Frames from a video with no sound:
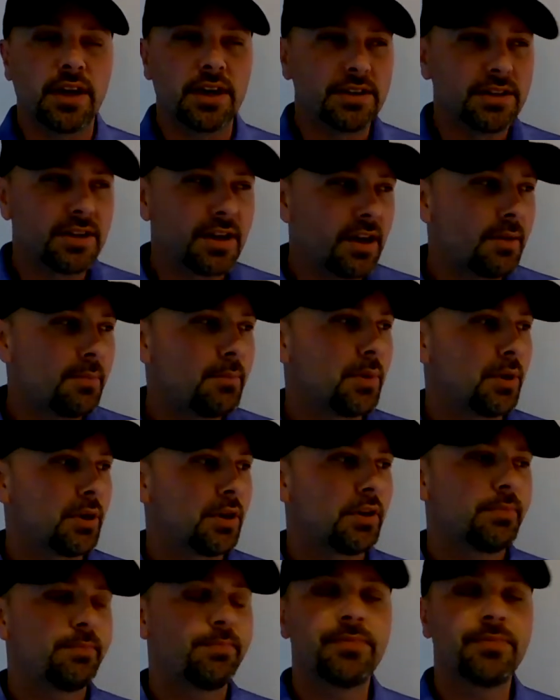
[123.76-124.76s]
a
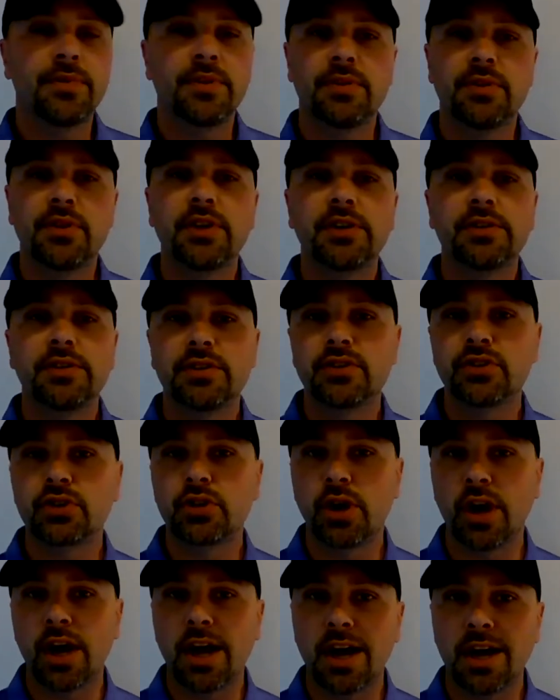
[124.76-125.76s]
number that
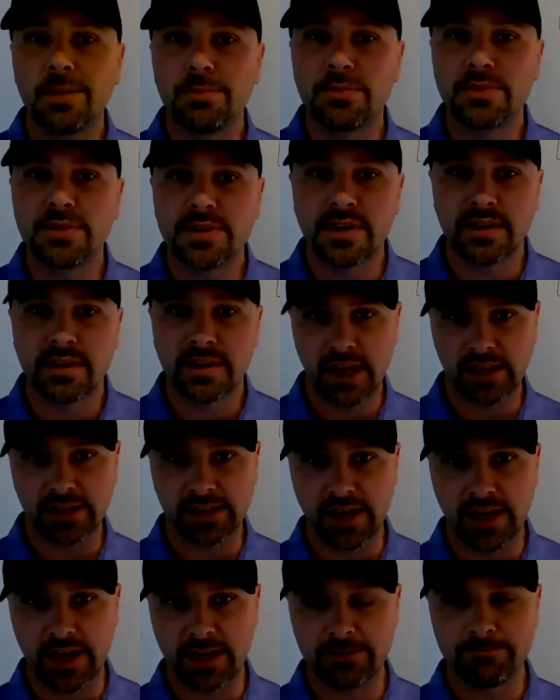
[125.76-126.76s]
describes
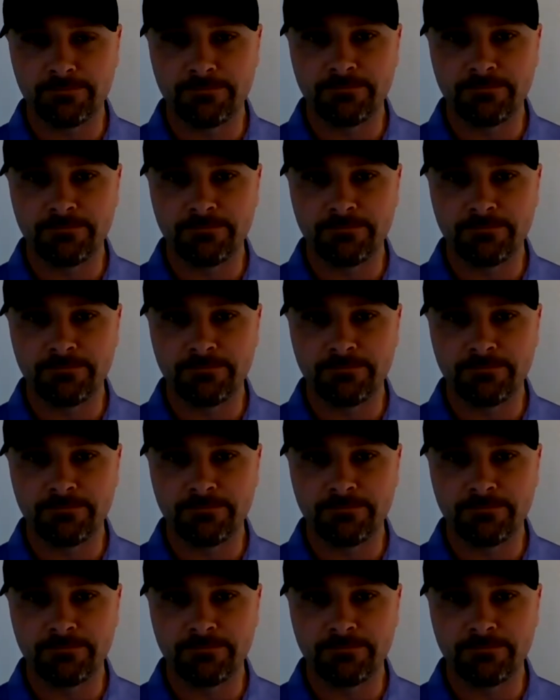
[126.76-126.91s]
that line.